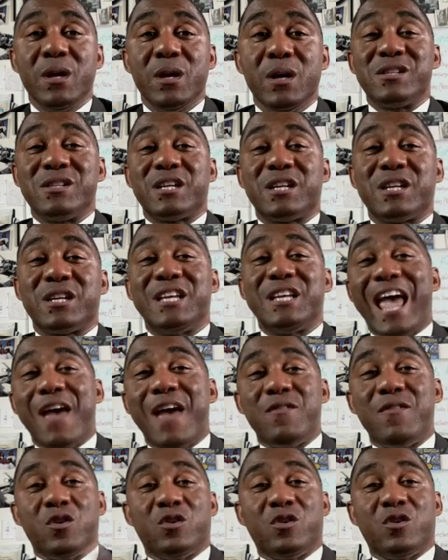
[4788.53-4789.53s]
Brother says he
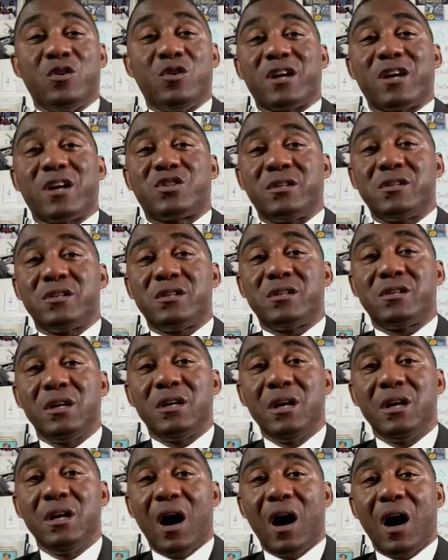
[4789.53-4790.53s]
gave you instructions.